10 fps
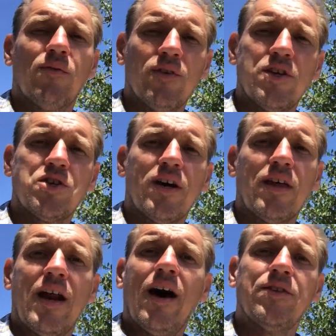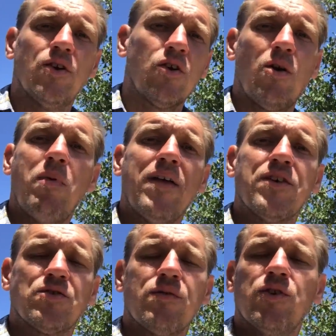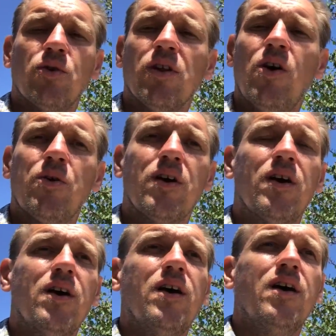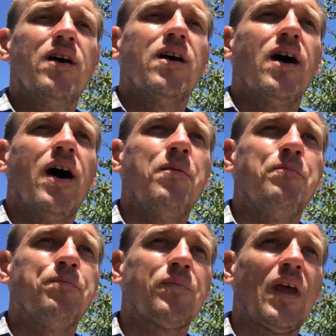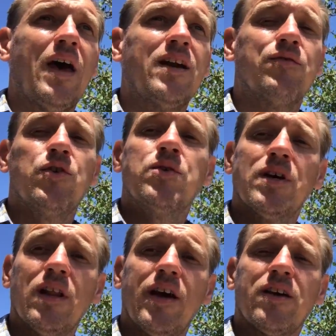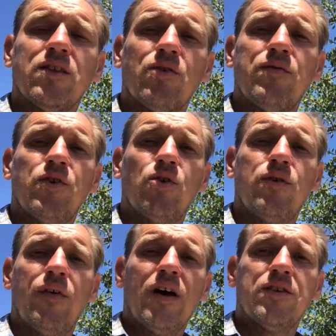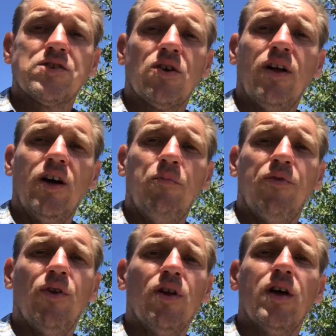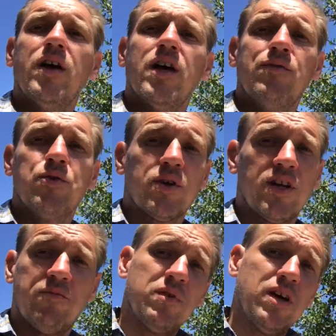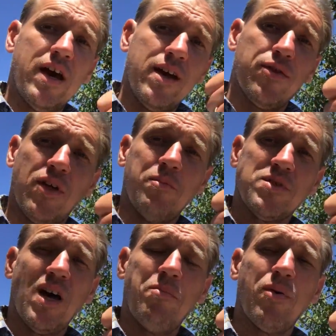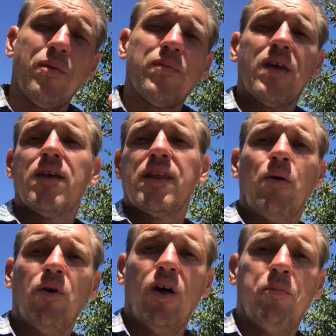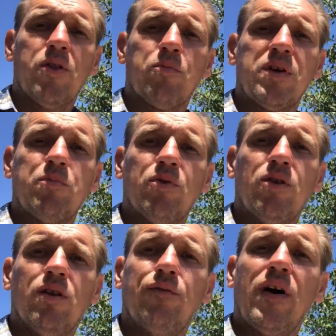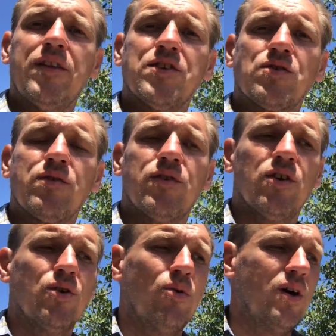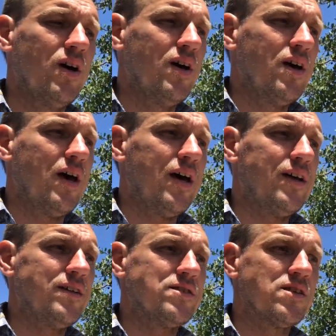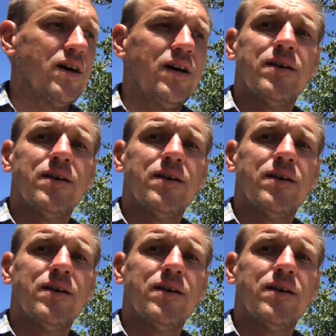definitely check that out. Don't go by this review alone. And if you did like the review, you found this all helpful, if you could give me a thumbs up, that will help other people find this review and